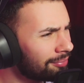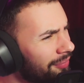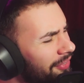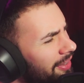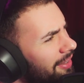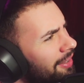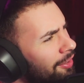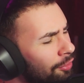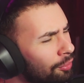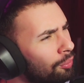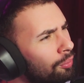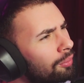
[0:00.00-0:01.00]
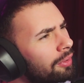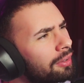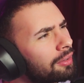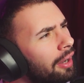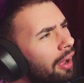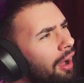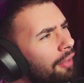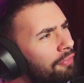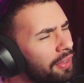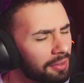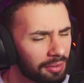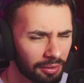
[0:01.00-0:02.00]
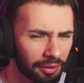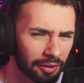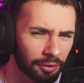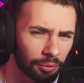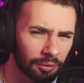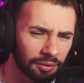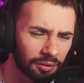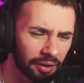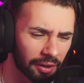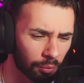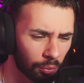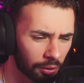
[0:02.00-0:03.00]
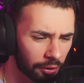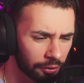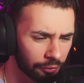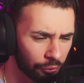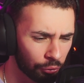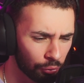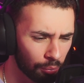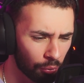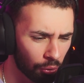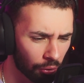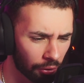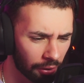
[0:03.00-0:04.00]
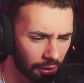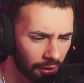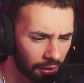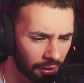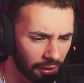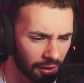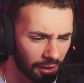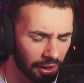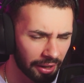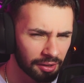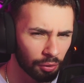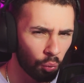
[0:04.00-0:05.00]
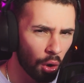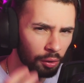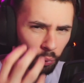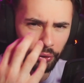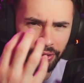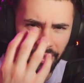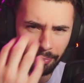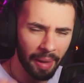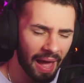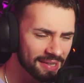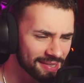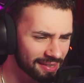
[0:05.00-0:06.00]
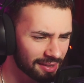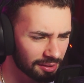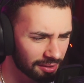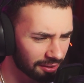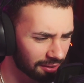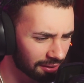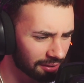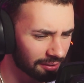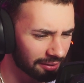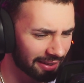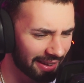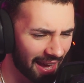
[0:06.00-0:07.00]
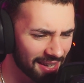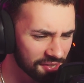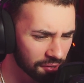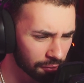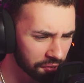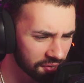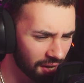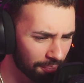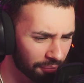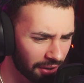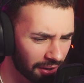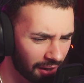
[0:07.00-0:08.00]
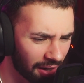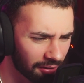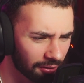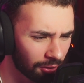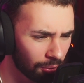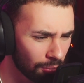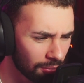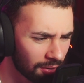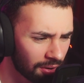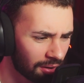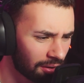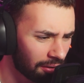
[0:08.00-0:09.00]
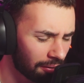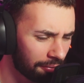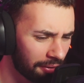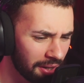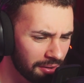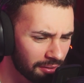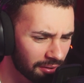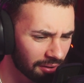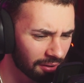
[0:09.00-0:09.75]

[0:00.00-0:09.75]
I think there were two more. Like the one with the mask, the gas or something, I don't know. Fiend.